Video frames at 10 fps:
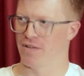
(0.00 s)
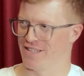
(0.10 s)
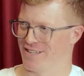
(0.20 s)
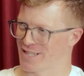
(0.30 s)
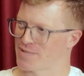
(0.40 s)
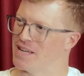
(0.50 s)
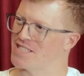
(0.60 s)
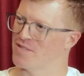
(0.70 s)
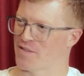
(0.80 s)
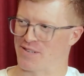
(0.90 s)
be a little
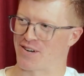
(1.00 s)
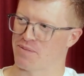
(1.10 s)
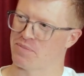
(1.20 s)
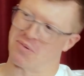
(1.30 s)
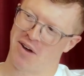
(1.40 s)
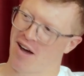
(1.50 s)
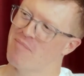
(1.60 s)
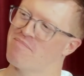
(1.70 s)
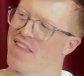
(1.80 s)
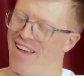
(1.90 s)
expensive if you're trying to pick one
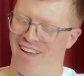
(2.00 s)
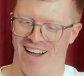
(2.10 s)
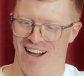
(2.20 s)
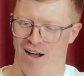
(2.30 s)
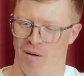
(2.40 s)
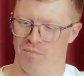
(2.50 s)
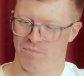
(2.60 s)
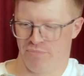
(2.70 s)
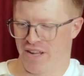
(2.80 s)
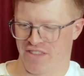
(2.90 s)
up.
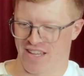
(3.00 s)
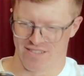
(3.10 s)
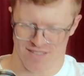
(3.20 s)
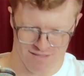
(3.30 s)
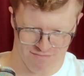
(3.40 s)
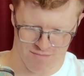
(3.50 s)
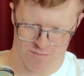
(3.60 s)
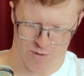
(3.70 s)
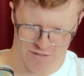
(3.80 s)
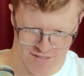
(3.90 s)
But even then, it's,
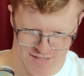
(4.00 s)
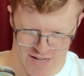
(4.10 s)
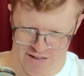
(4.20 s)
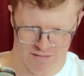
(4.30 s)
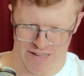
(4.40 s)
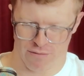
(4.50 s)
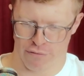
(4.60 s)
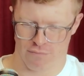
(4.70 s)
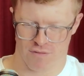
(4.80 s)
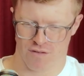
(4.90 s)
what's the saying, like
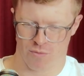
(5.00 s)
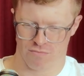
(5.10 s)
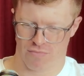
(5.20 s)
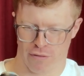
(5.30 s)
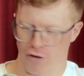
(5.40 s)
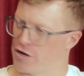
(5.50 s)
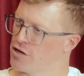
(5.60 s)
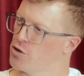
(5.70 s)
30